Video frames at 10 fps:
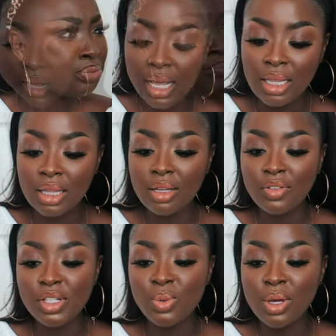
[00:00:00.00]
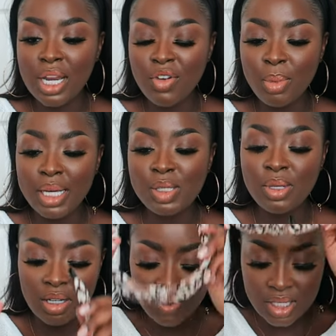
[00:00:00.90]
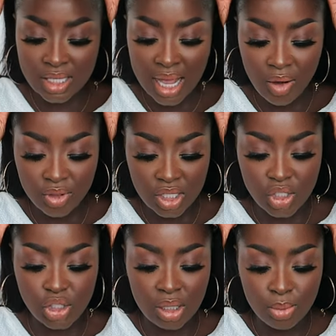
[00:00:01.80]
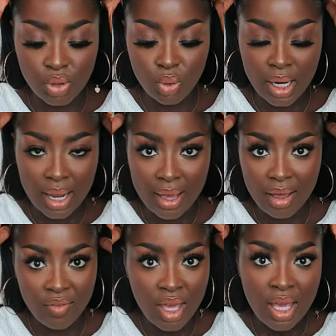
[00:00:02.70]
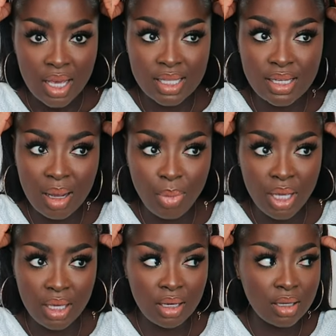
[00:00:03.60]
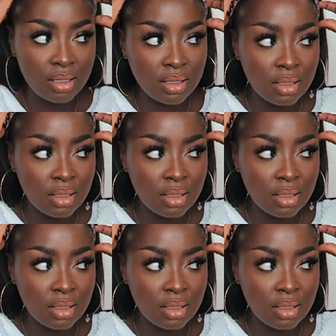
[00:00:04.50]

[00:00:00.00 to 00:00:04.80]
I love this one. It reminds me of this jumpsuit I have. It's not pink